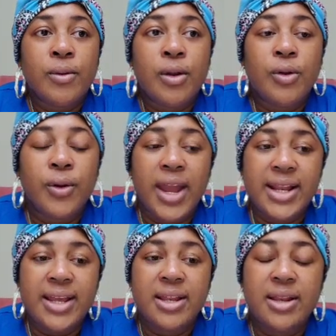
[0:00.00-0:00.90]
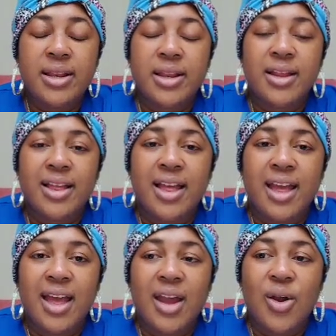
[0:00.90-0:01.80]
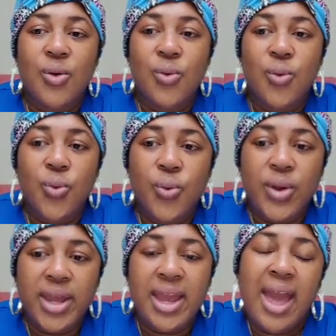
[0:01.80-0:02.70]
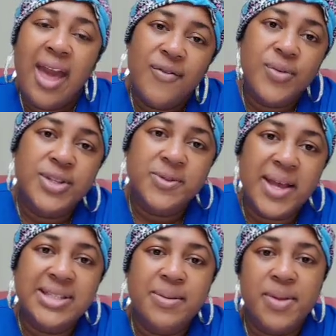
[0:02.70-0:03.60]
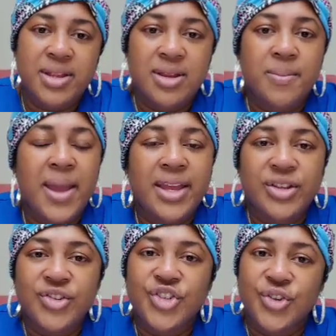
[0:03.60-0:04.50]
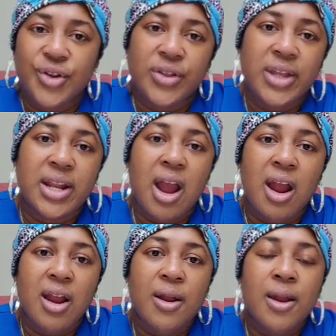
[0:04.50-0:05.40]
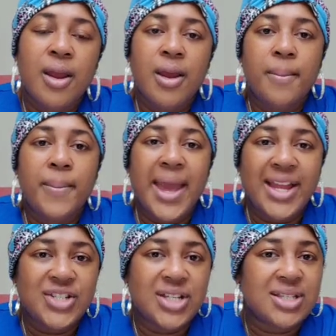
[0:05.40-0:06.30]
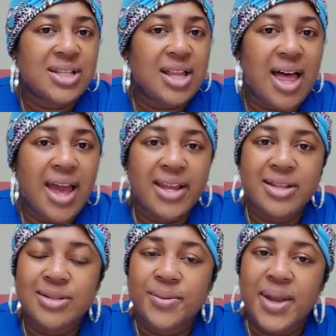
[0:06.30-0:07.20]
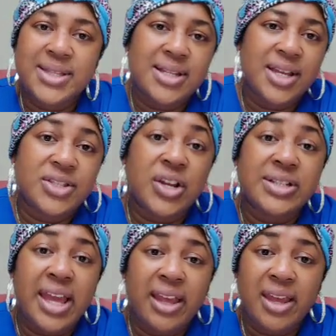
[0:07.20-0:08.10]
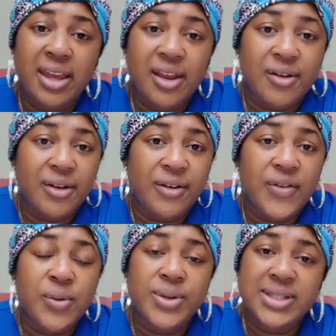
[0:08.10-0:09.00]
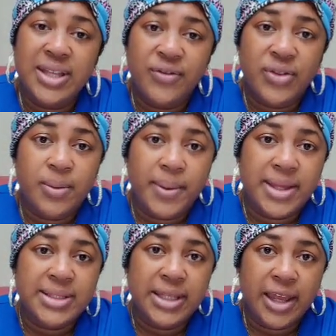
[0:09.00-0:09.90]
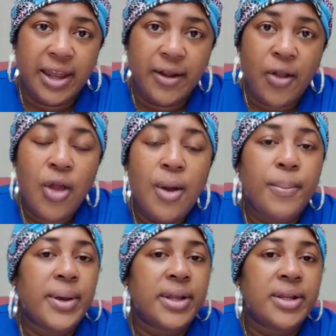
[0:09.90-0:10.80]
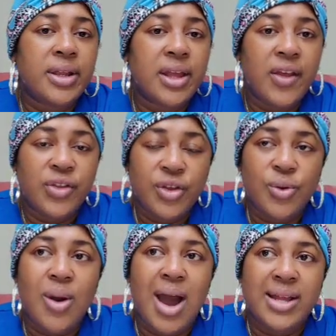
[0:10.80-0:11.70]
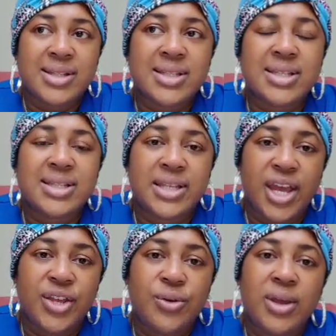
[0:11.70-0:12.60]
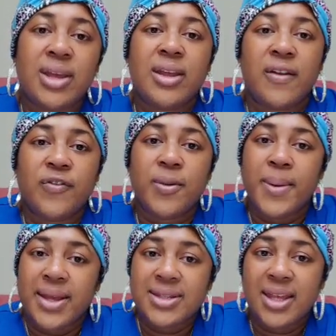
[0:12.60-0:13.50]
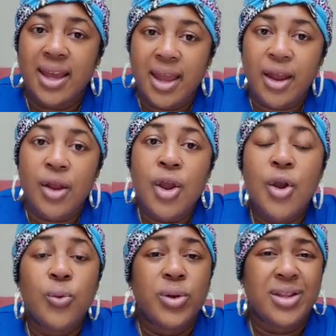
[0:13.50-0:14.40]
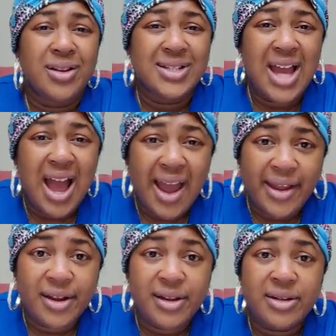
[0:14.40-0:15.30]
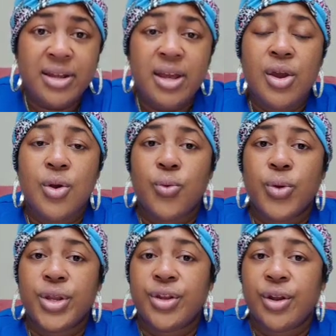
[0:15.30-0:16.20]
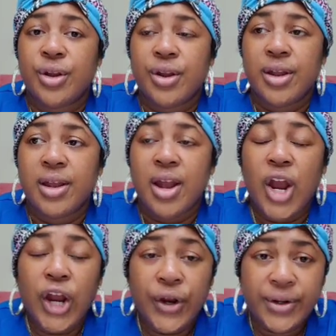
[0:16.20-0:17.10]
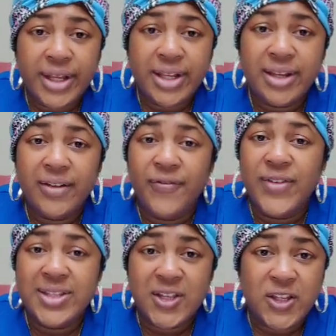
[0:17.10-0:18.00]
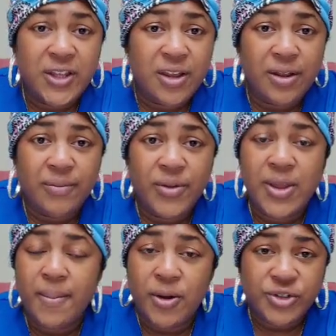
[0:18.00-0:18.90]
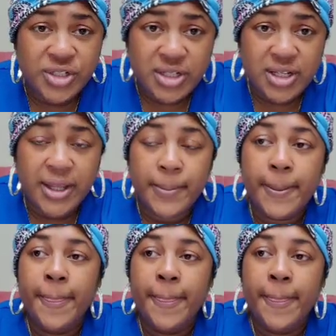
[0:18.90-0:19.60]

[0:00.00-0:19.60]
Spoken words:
Granted, we have a responsibility making sure that our patients, clients, residents are taken care of and receiving the best care. But can you honestly say you can give the best care when you're tired, when you're hurting physically, emotionally?